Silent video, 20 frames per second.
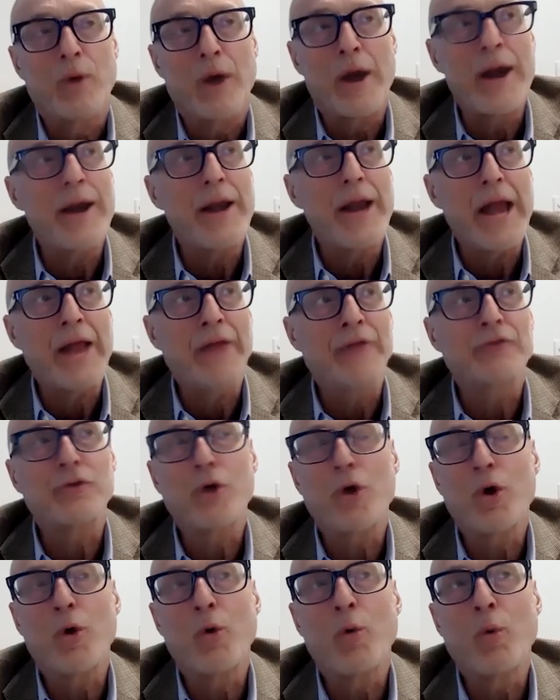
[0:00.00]
right? And
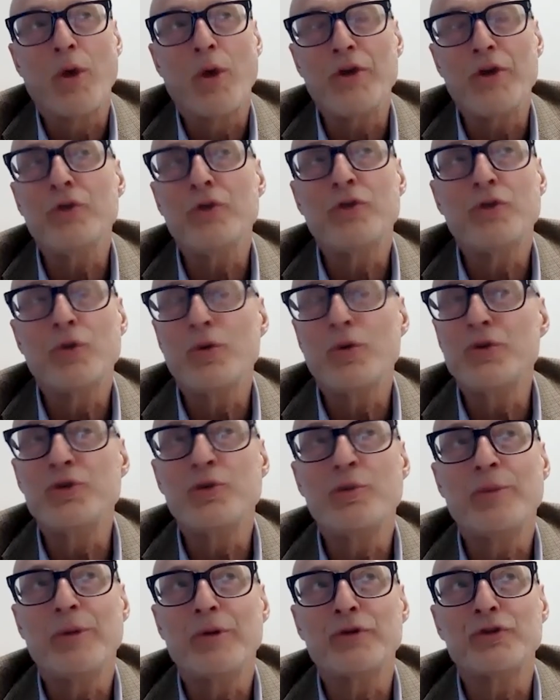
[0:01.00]
so what you do when
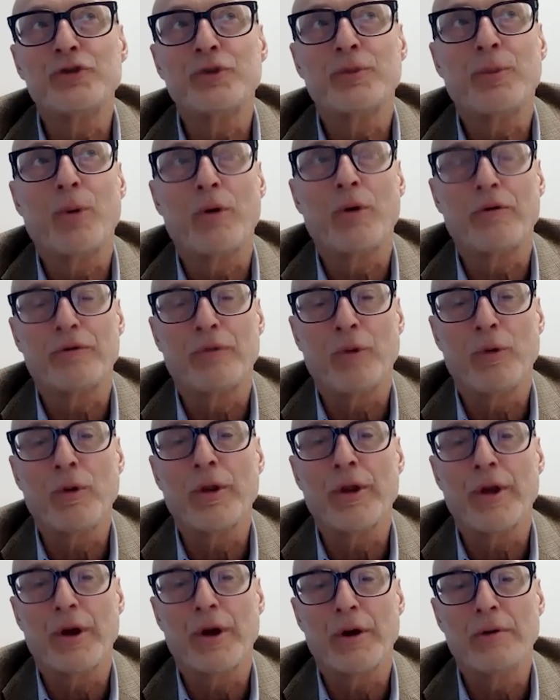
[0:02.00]
you build your
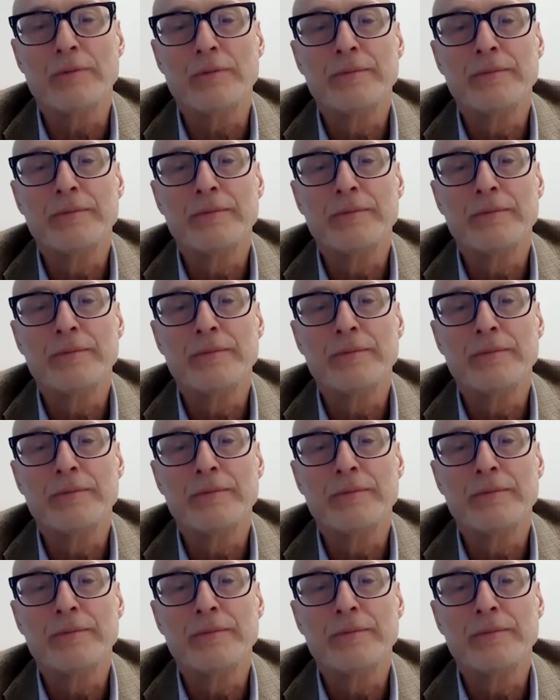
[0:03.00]
portfolio,